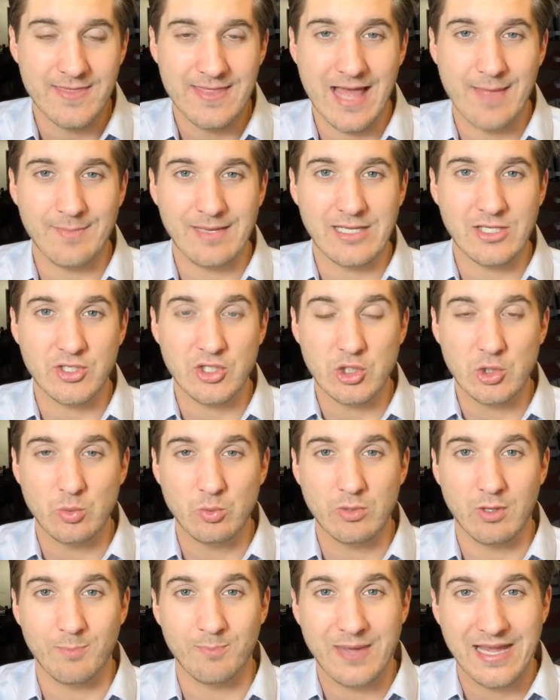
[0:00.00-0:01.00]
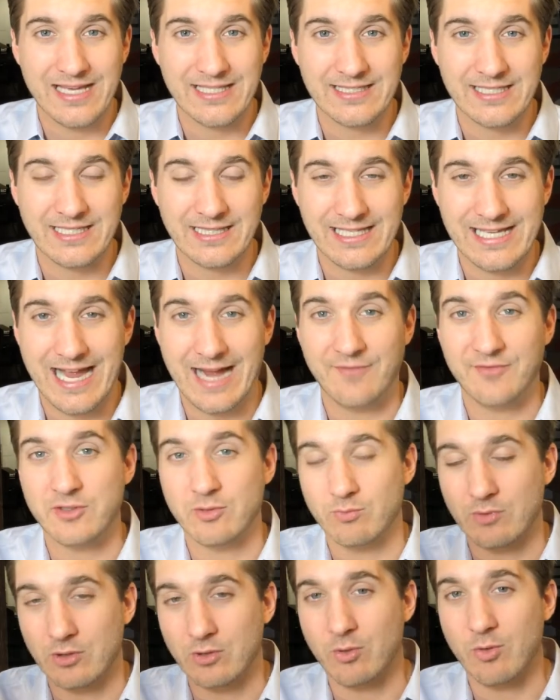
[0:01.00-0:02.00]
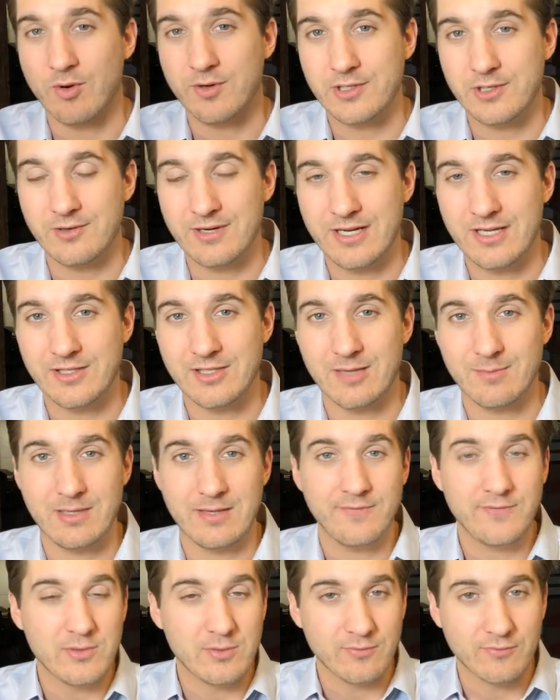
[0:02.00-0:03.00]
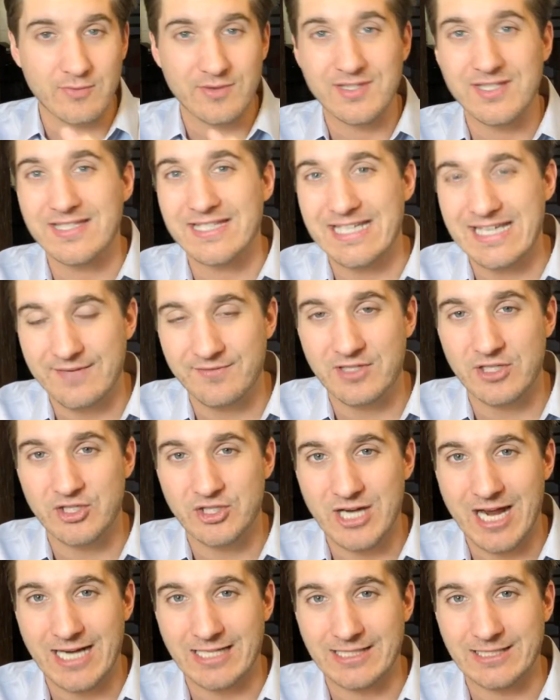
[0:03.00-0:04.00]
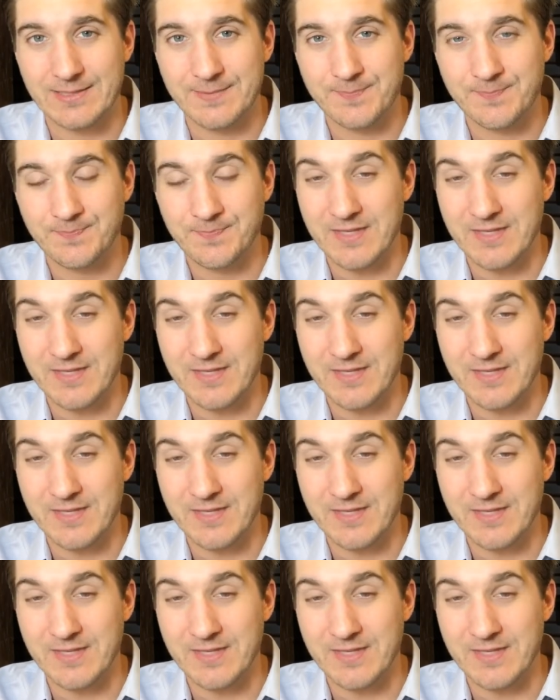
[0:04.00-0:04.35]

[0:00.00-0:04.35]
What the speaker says: that means you will basically have to record your income if you've received a check